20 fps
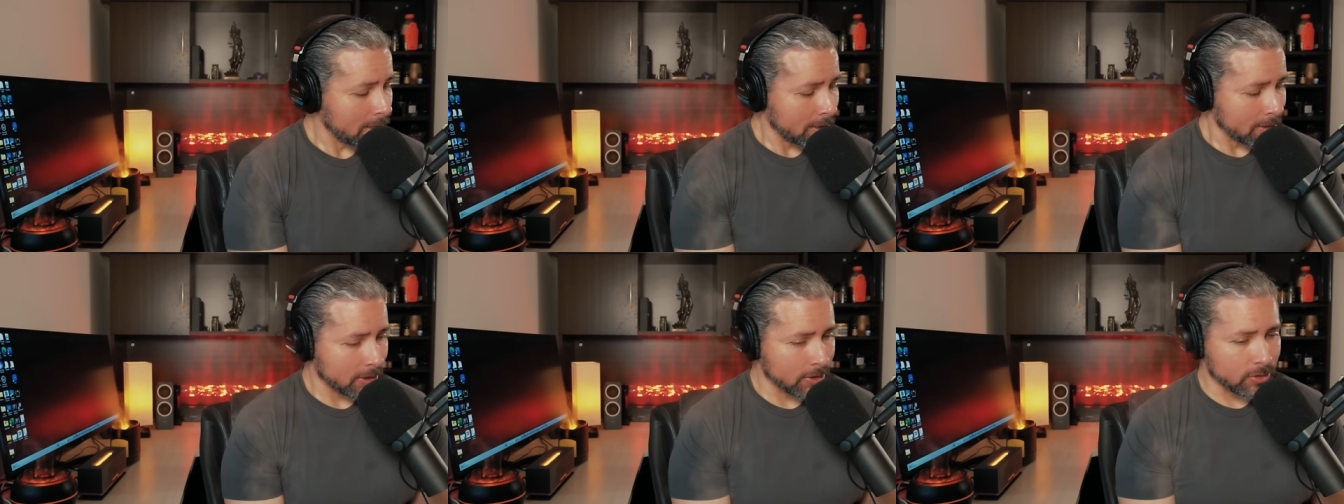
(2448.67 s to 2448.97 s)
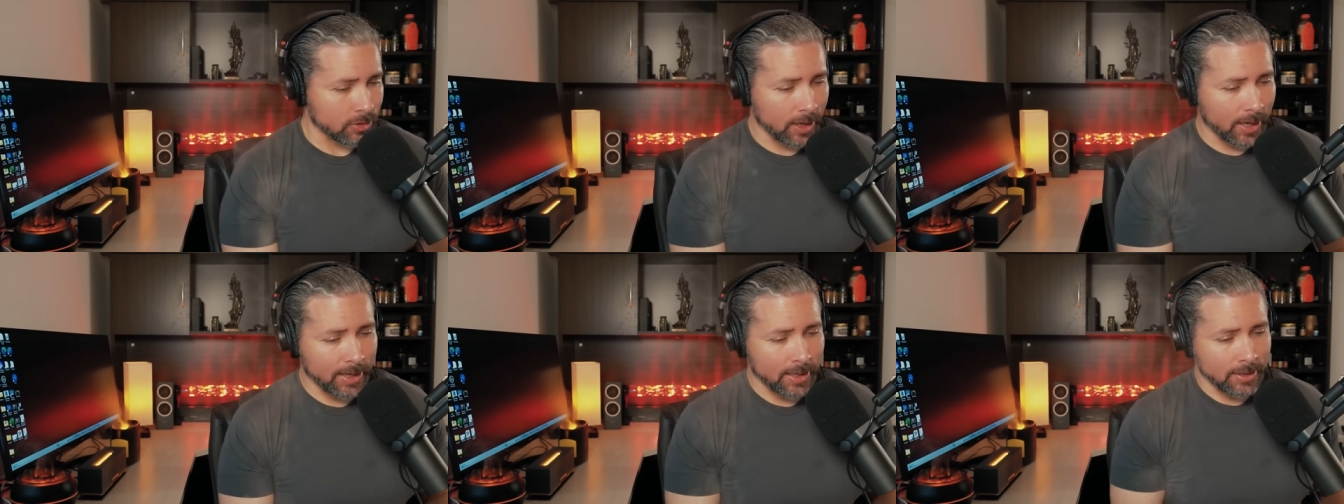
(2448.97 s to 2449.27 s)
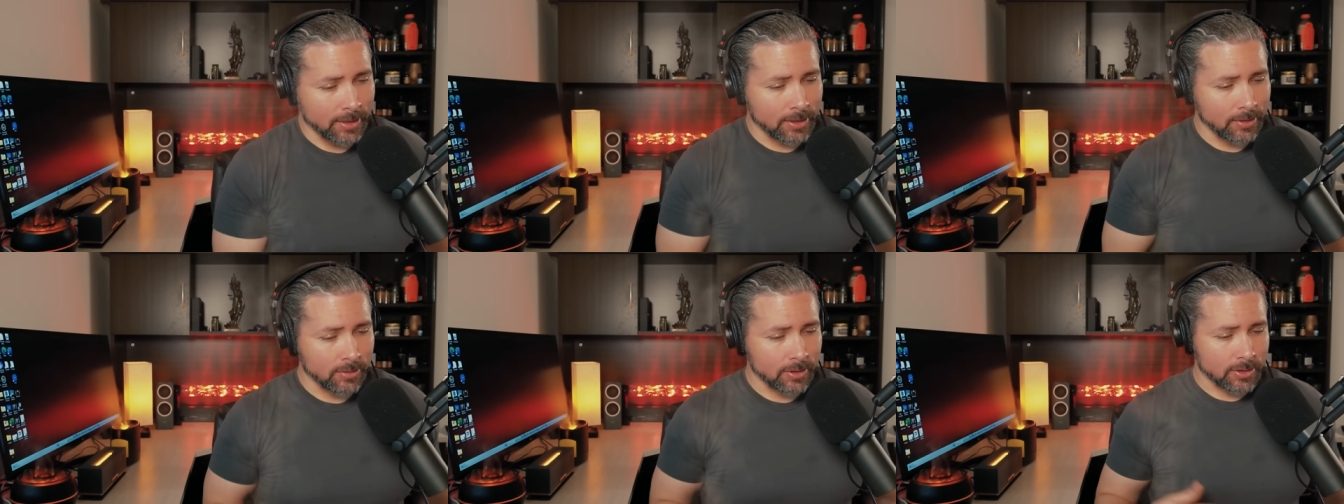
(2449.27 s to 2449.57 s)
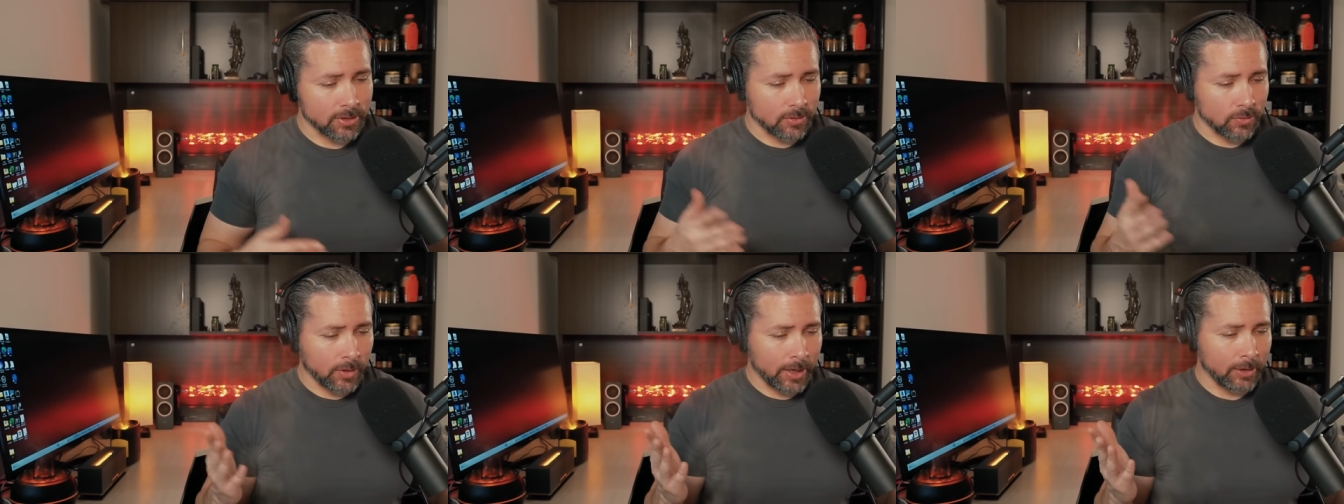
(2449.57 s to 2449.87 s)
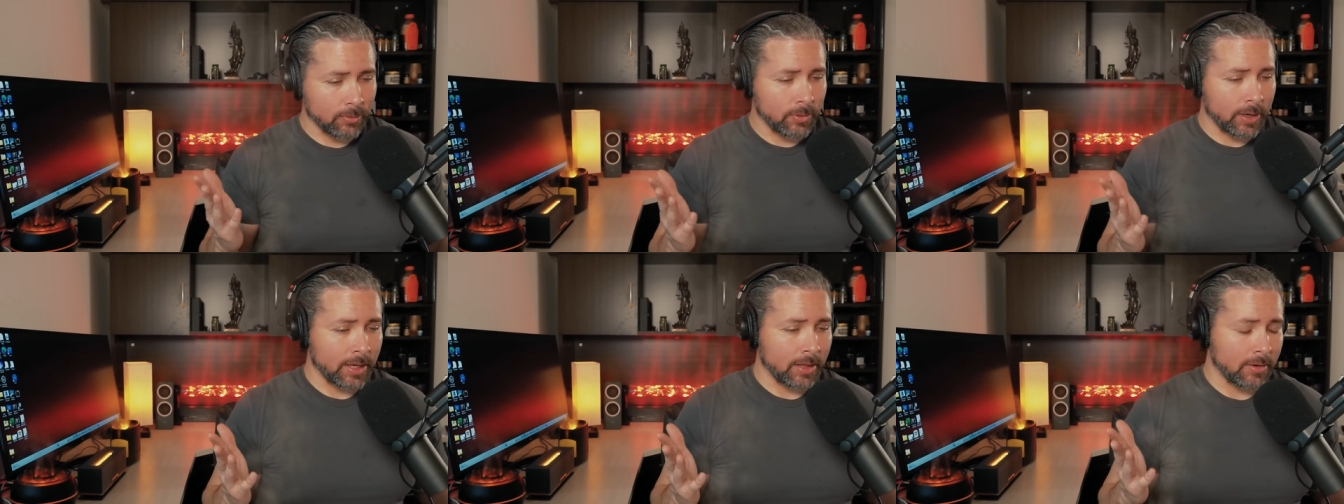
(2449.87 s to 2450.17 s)
to try to do this the
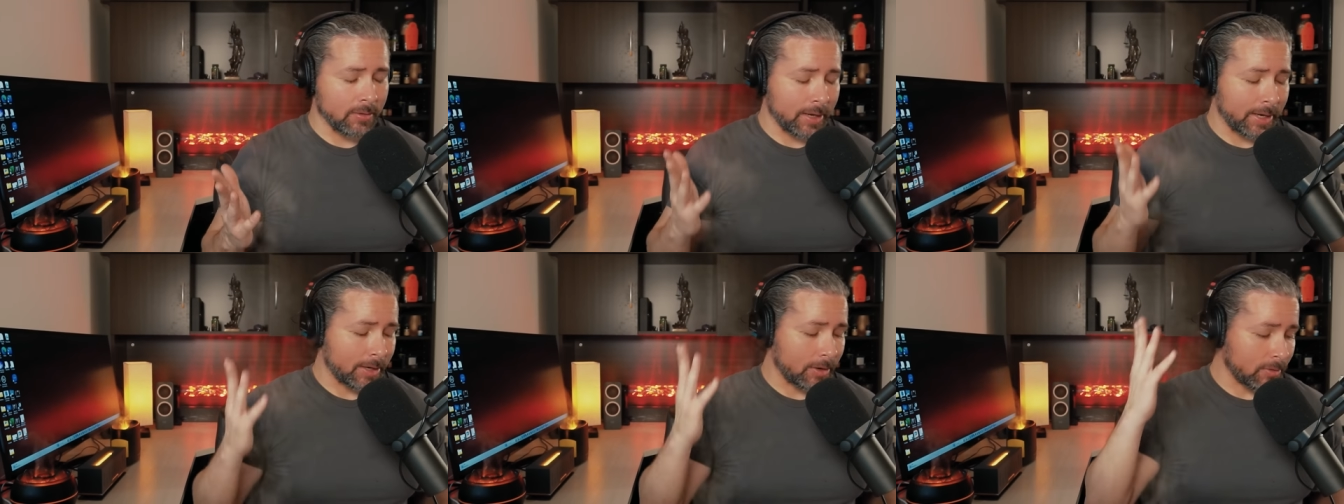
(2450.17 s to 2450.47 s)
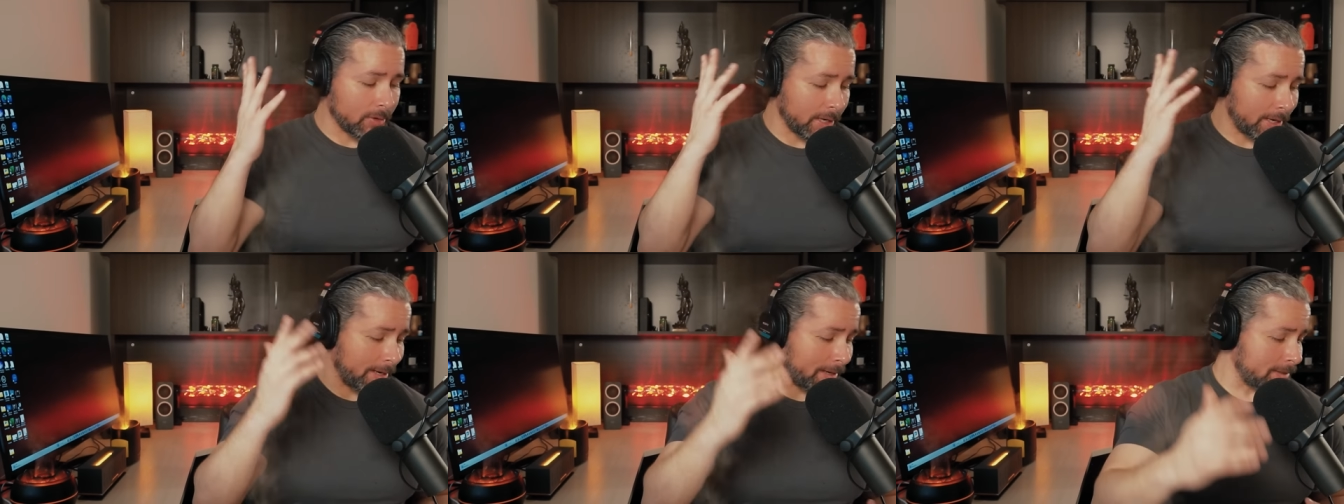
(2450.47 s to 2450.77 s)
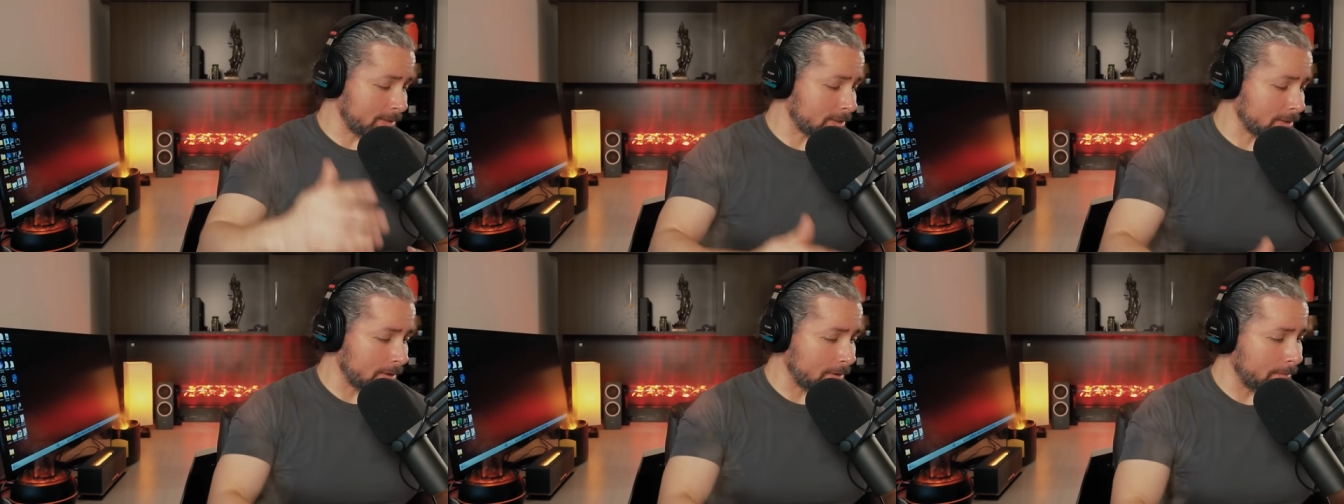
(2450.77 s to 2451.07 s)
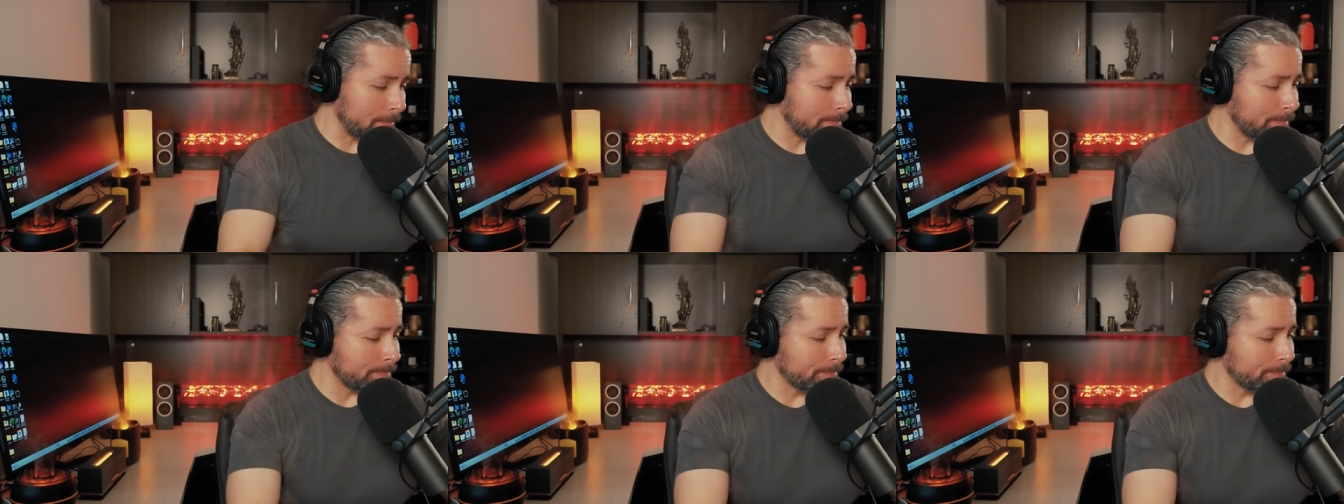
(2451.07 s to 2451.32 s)
right way. They're like, okay, so